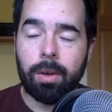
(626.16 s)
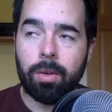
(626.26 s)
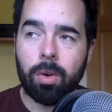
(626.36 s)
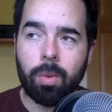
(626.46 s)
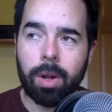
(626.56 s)
you
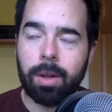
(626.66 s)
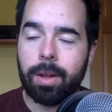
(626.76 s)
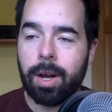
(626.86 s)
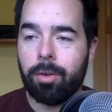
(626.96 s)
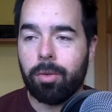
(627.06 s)
don't want to
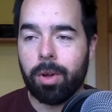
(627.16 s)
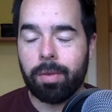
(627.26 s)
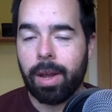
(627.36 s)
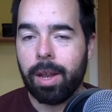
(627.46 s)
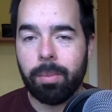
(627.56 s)
attach yourself
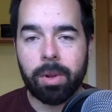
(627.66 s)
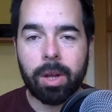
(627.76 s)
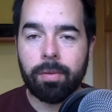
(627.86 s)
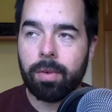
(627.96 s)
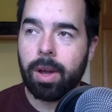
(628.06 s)
to any
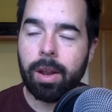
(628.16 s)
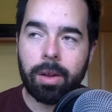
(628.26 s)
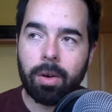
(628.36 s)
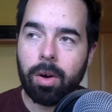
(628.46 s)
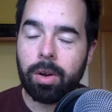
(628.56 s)
belief,
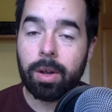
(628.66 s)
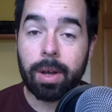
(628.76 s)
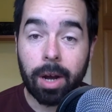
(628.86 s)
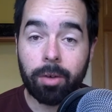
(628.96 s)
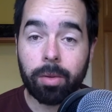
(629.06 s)
any thought
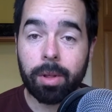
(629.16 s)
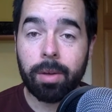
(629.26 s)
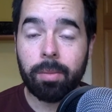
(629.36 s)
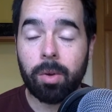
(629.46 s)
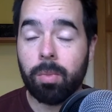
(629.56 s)

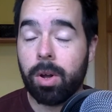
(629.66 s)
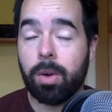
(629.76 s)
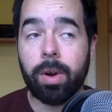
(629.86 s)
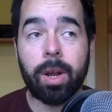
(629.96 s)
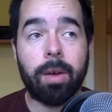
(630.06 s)
consciously. You might
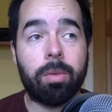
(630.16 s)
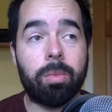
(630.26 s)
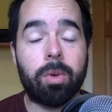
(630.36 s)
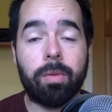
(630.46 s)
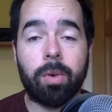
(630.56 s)
already have
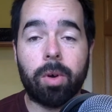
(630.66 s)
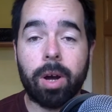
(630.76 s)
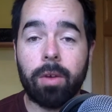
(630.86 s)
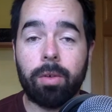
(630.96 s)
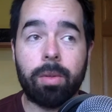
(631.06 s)
some stuff
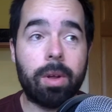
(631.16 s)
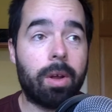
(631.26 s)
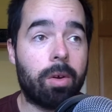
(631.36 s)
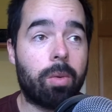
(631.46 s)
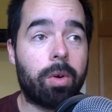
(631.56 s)
unconsciously
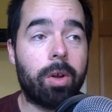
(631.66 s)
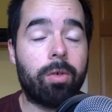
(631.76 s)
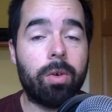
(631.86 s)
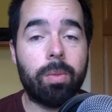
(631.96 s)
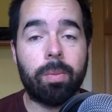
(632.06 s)
that you're working
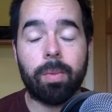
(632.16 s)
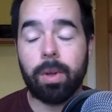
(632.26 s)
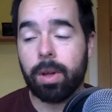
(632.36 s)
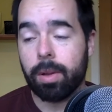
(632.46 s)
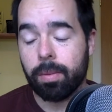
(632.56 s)
through,
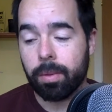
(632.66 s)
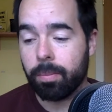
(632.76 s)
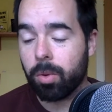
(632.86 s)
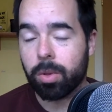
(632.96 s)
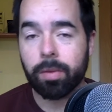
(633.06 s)
like
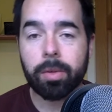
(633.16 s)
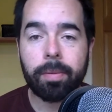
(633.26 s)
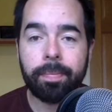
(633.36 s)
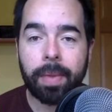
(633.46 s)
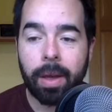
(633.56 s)
most of
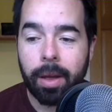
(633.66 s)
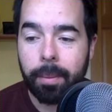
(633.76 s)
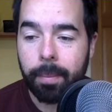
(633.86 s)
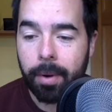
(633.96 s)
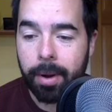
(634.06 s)
us,
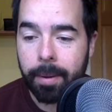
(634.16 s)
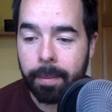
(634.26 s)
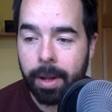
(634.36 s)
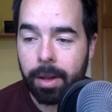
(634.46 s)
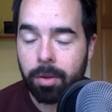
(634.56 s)
but
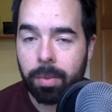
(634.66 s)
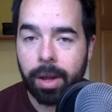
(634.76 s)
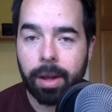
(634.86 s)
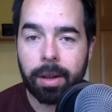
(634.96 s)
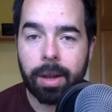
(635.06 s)
at least you're
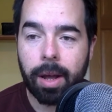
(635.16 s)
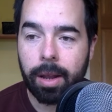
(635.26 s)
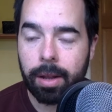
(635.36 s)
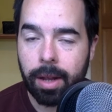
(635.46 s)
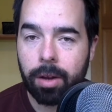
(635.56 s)
making
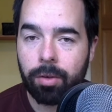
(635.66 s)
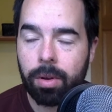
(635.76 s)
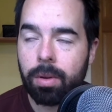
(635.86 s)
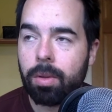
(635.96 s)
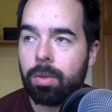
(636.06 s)
that
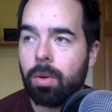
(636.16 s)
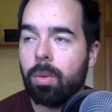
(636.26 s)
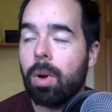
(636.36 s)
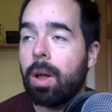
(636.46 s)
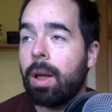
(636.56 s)
intention.
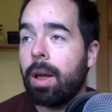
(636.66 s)
So